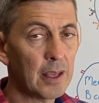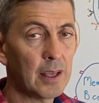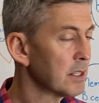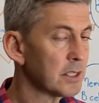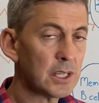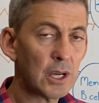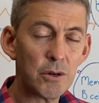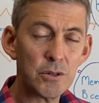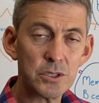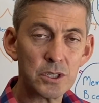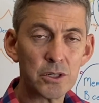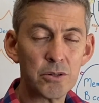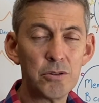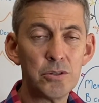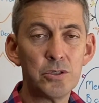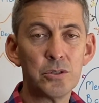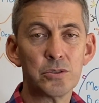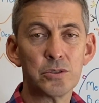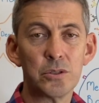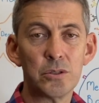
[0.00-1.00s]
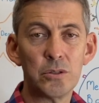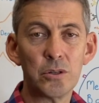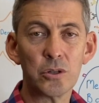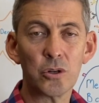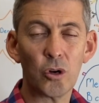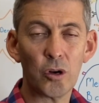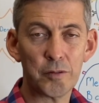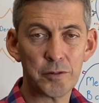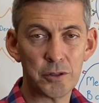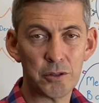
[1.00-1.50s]
So it's crucial to
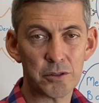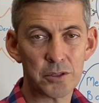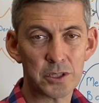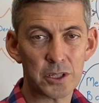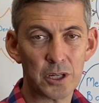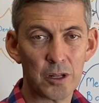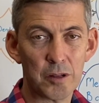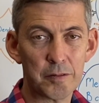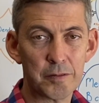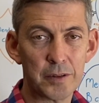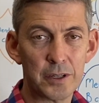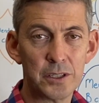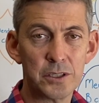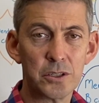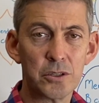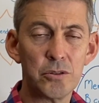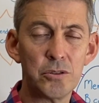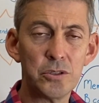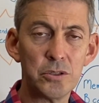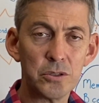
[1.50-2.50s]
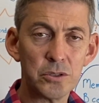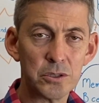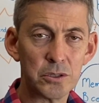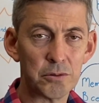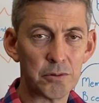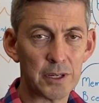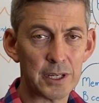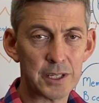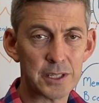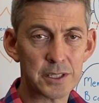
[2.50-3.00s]
look after yourself. It's crucial to
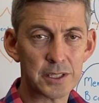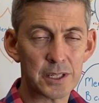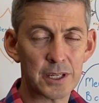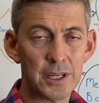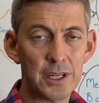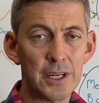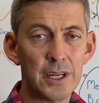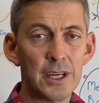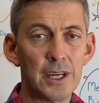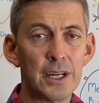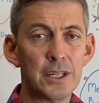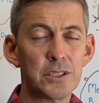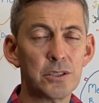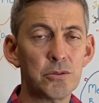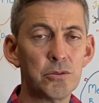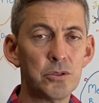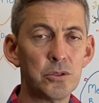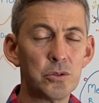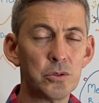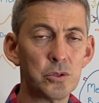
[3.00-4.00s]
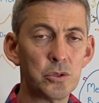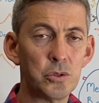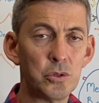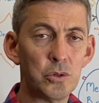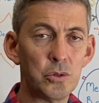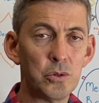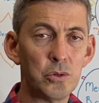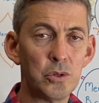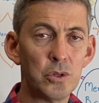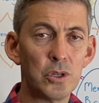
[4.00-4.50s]
rest. It's crucial
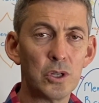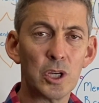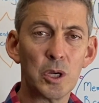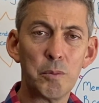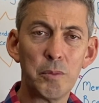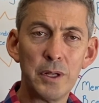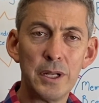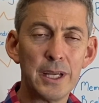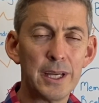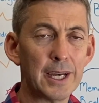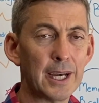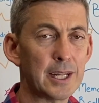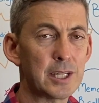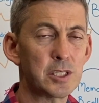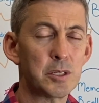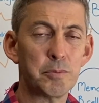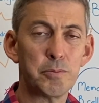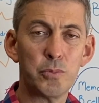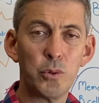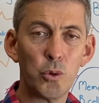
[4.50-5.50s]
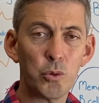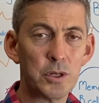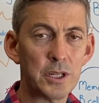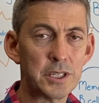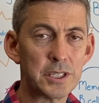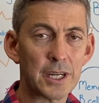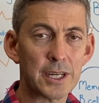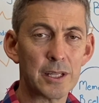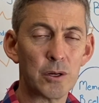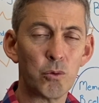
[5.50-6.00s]
to communicate, support
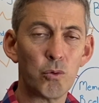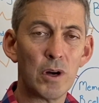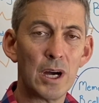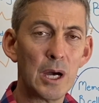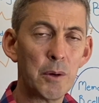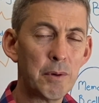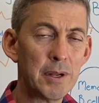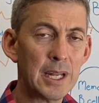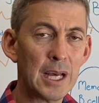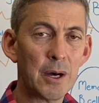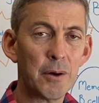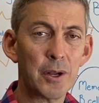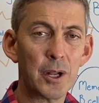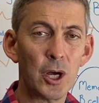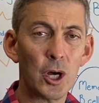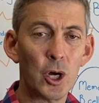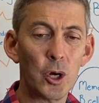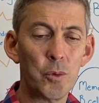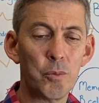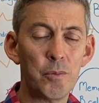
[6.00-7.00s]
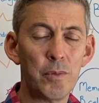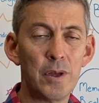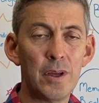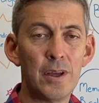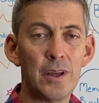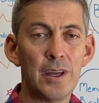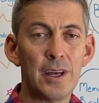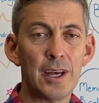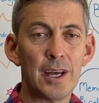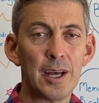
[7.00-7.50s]
each other. While we're now at home,
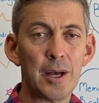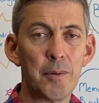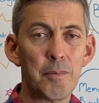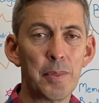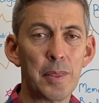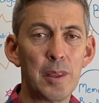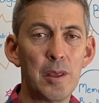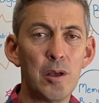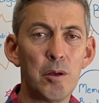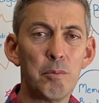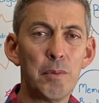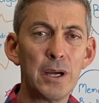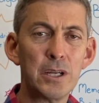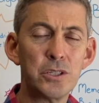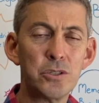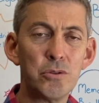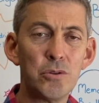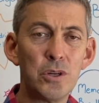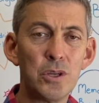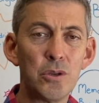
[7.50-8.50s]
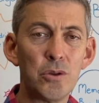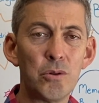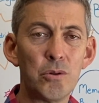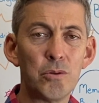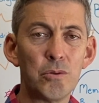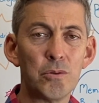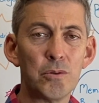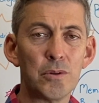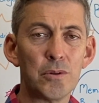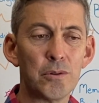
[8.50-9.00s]
make sure
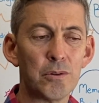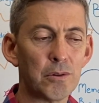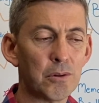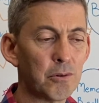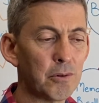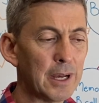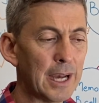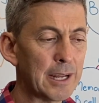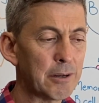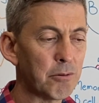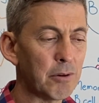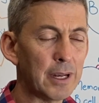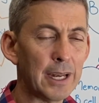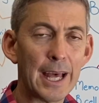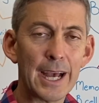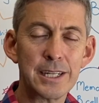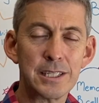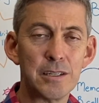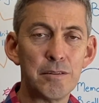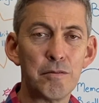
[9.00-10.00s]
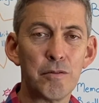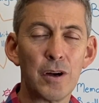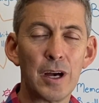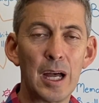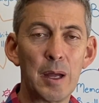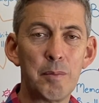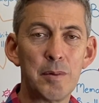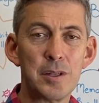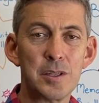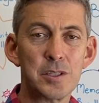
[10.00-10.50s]
you create relaxed
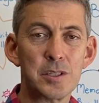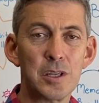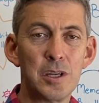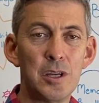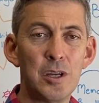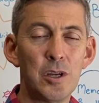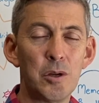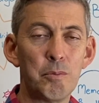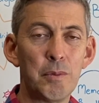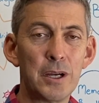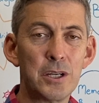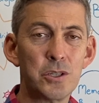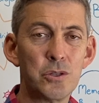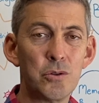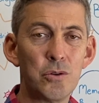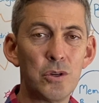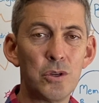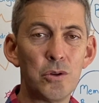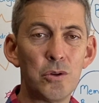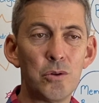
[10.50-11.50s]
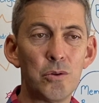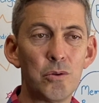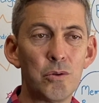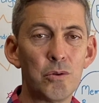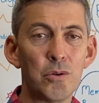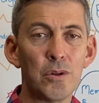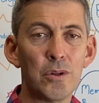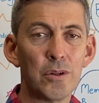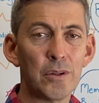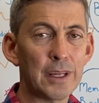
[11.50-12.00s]
environments. Make sure
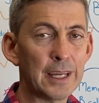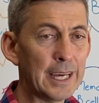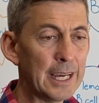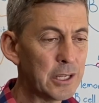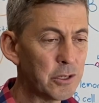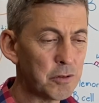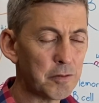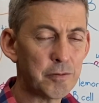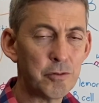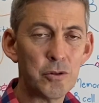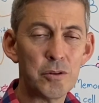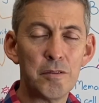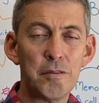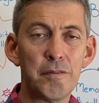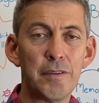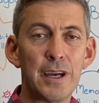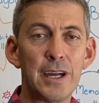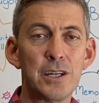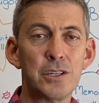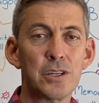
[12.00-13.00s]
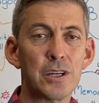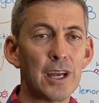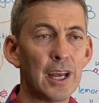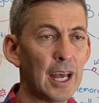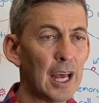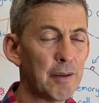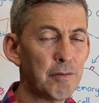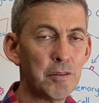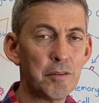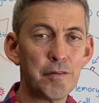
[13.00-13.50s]
you eat your fruit and veg,
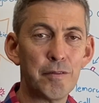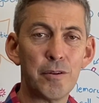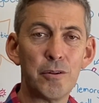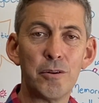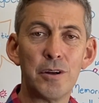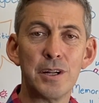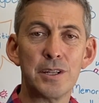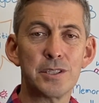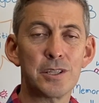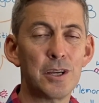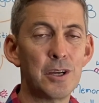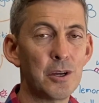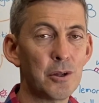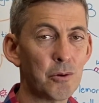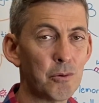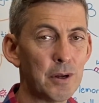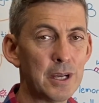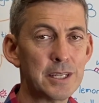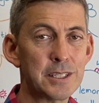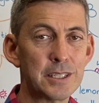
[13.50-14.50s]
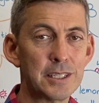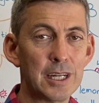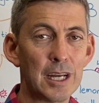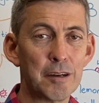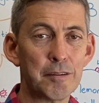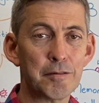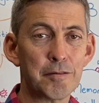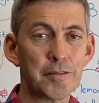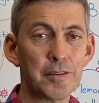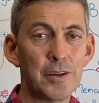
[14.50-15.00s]
have your fluids, rest
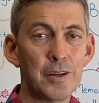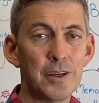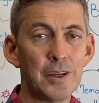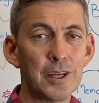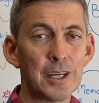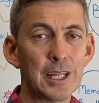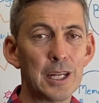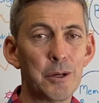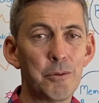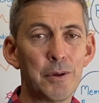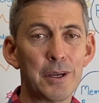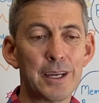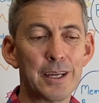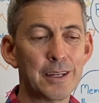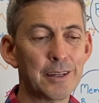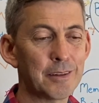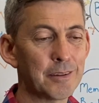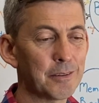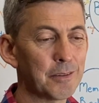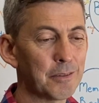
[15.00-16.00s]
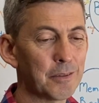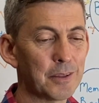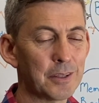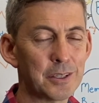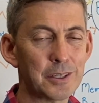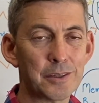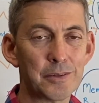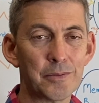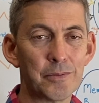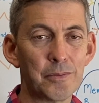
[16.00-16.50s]
enough. You know, we
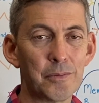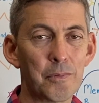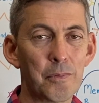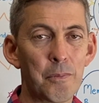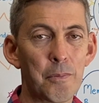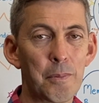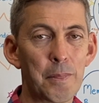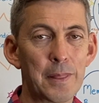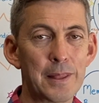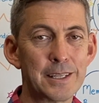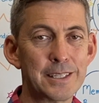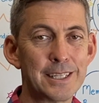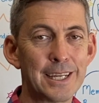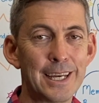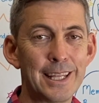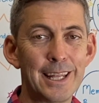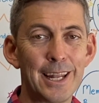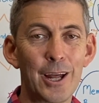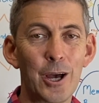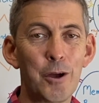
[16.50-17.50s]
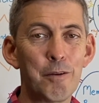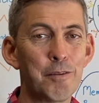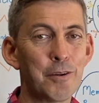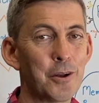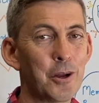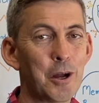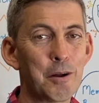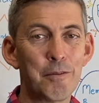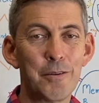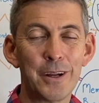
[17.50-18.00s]
can say that over
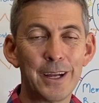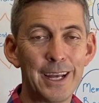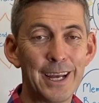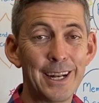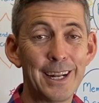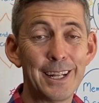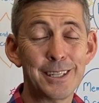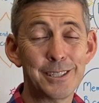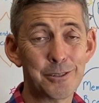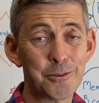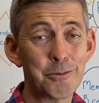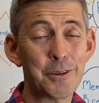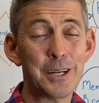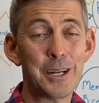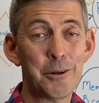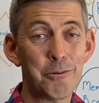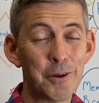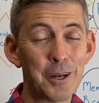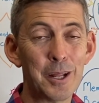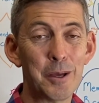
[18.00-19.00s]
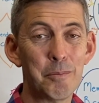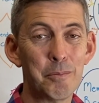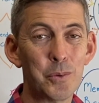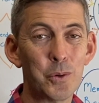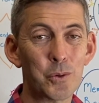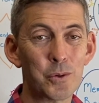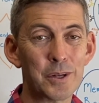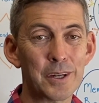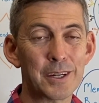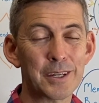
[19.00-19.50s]
and over again. It's really, really
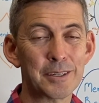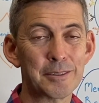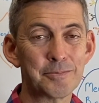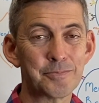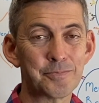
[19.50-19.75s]
important.